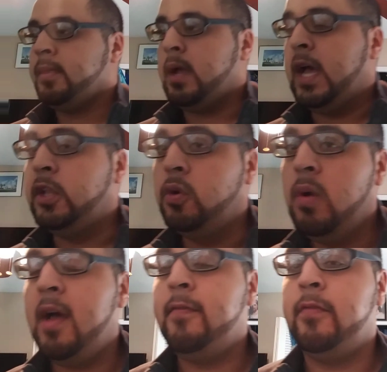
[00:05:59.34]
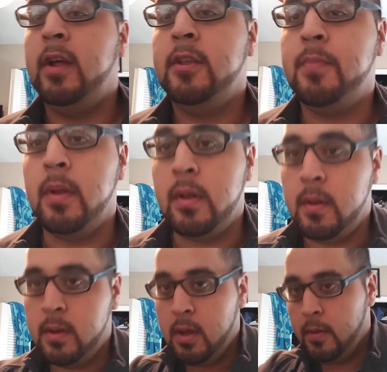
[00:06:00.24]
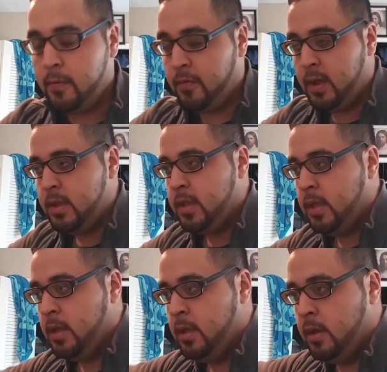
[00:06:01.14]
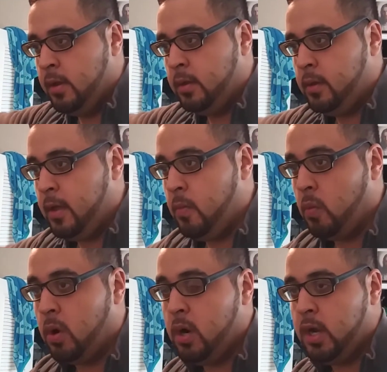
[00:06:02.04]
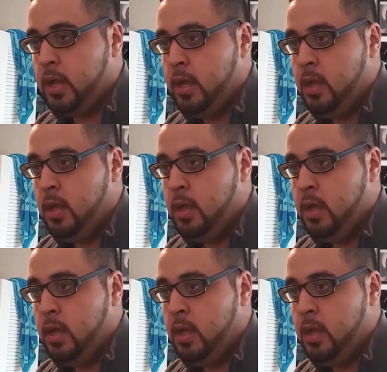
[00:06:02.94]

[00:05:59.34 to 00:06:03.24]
I do have friends, but the other friends, they work,